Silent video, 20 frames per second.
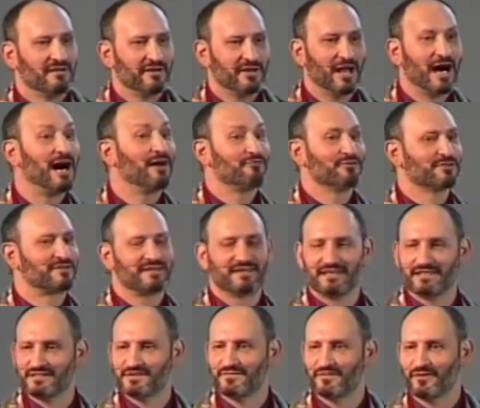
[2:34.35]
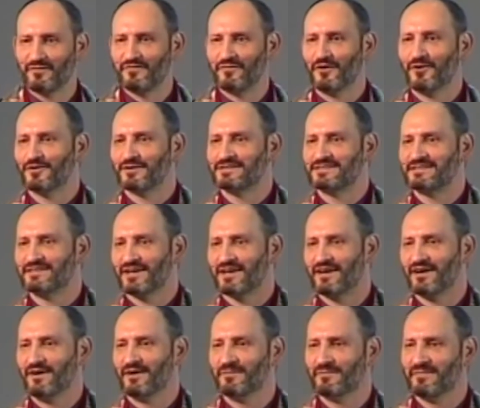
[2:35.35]
novelties for folks to
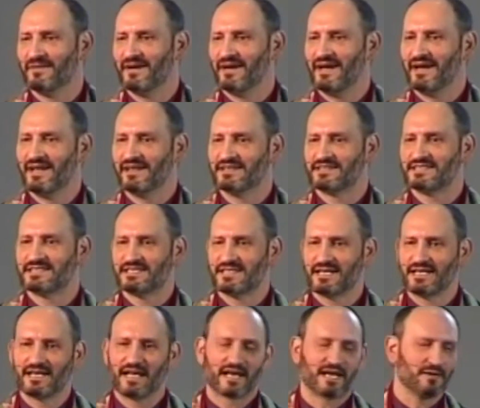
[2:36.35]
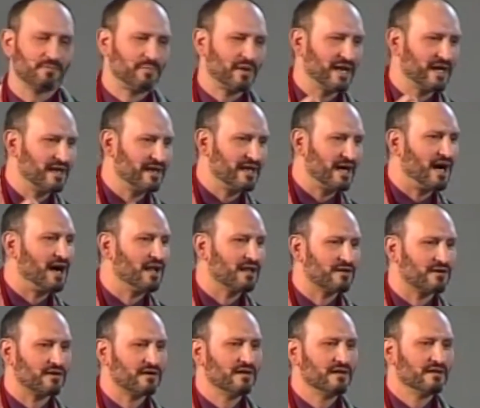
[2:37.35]
come and see. They could pay
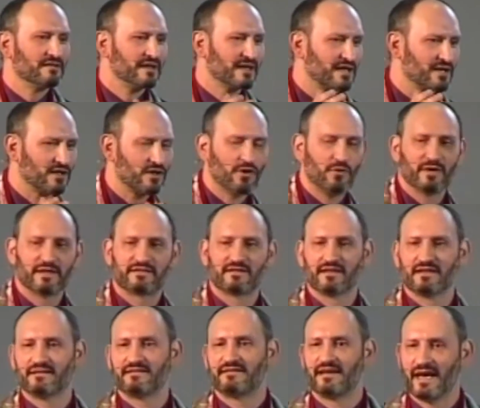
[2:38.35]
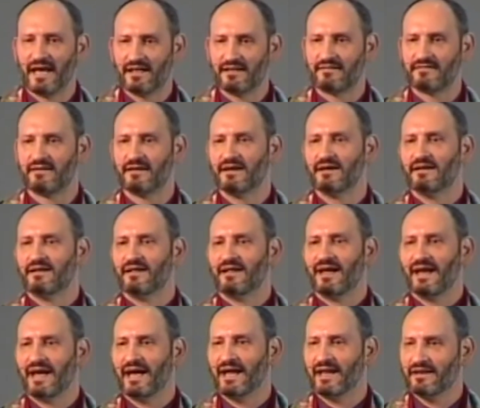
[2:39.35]
$1, they could go into the tent
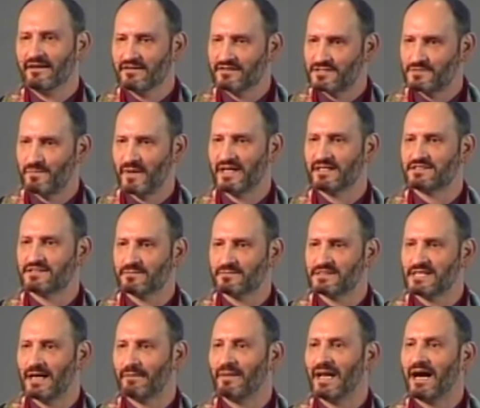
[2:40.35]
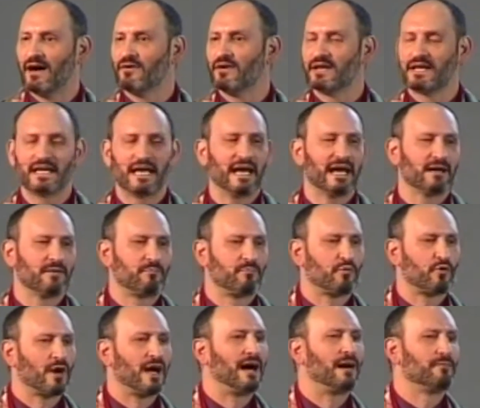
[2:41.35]
and spend some time. Now, he had a
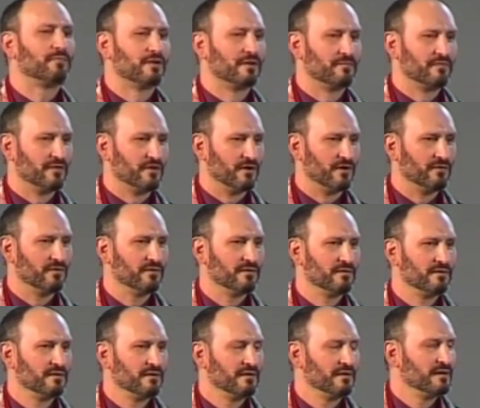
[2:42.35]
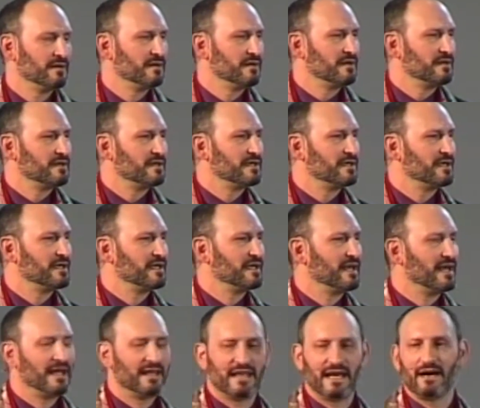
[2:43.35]
problem, though,
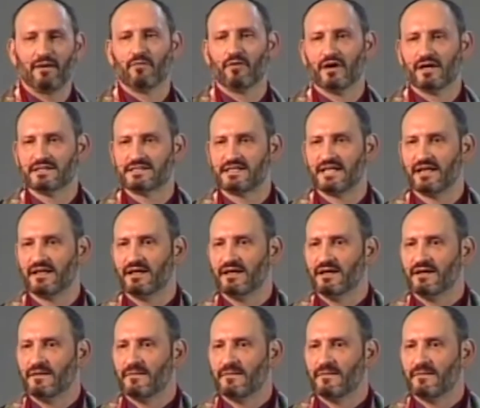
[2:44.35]
and that was that,